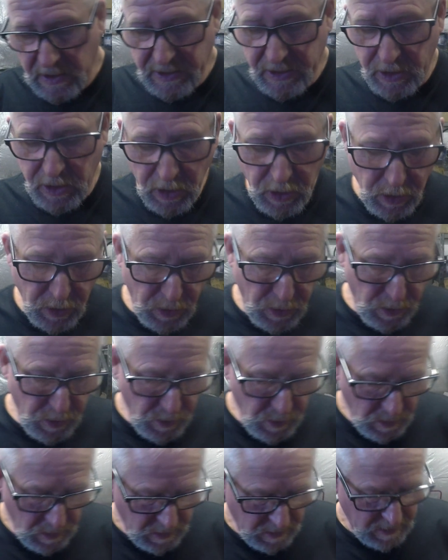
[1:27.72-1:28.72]
and
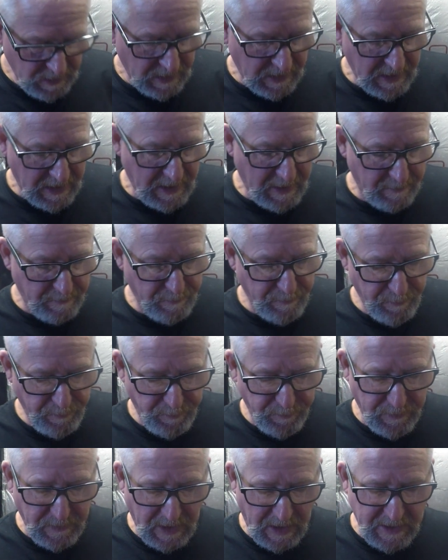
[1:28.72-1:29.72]
do,
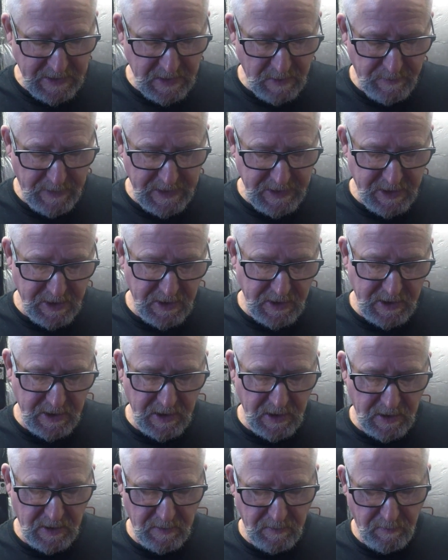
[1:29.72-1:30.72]
as I mentioned
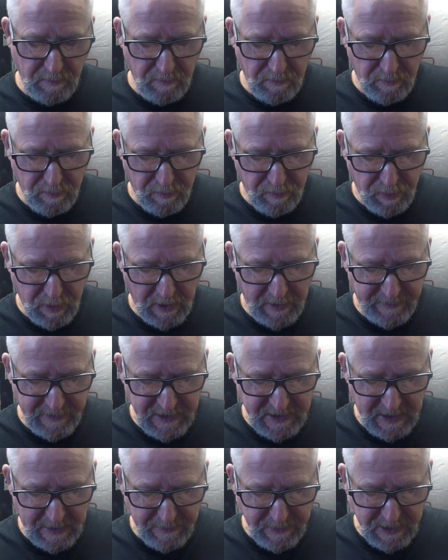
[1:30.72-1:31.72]
in the
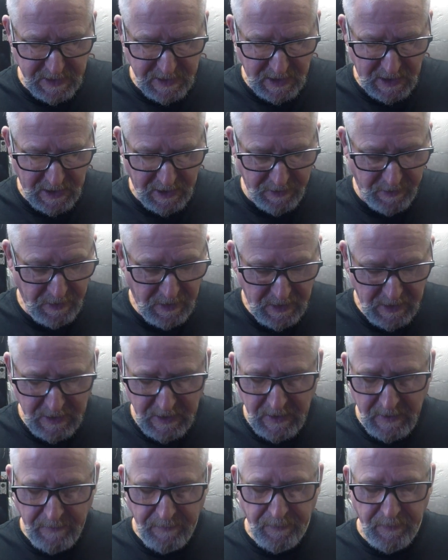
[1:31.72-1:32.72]
previous episode,
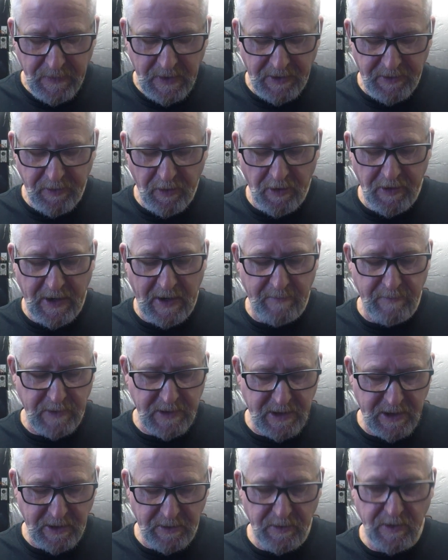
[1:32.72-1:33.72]
there's not enough
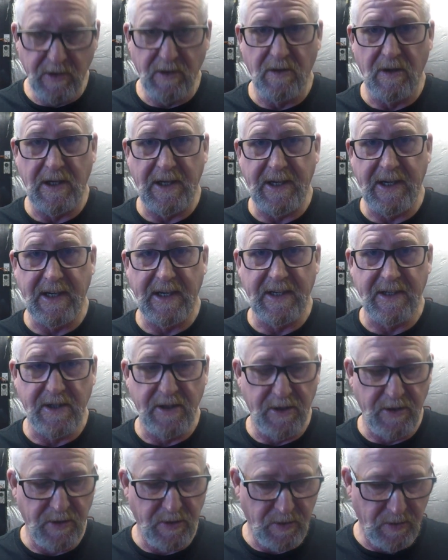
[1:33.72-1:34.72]
material here
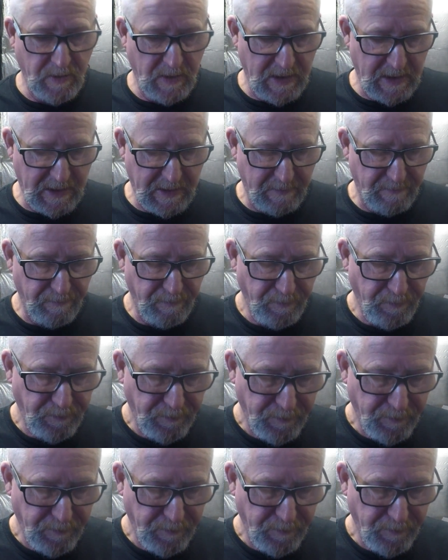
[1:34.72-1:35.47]
to